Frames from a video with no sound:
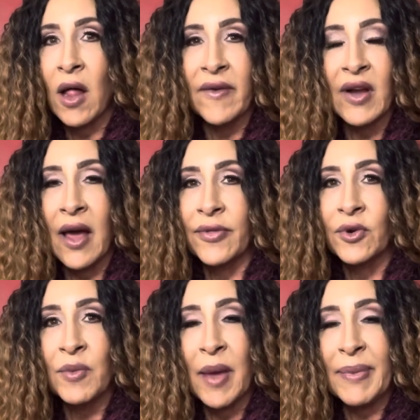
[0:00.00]
I've got through
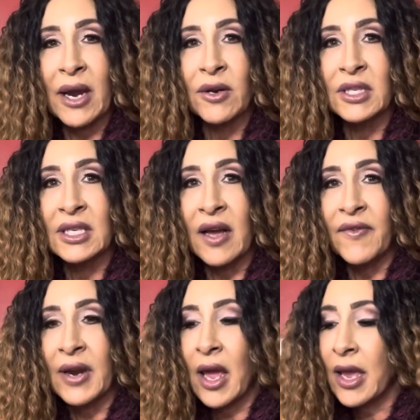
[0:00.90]
my parents' stuff.
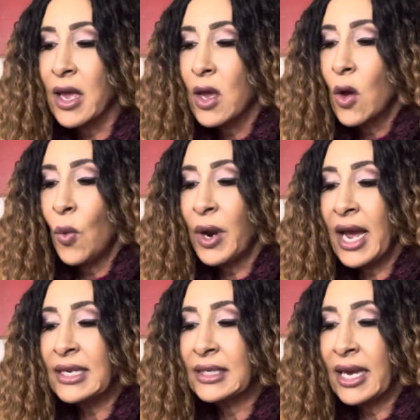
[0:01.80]
And what
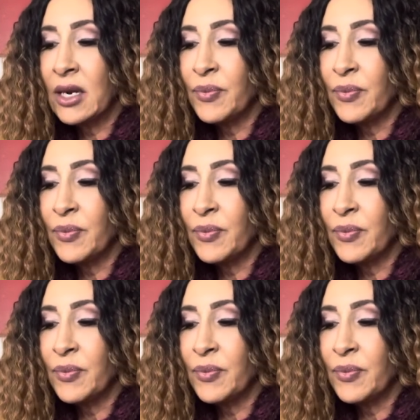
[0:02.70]
I say to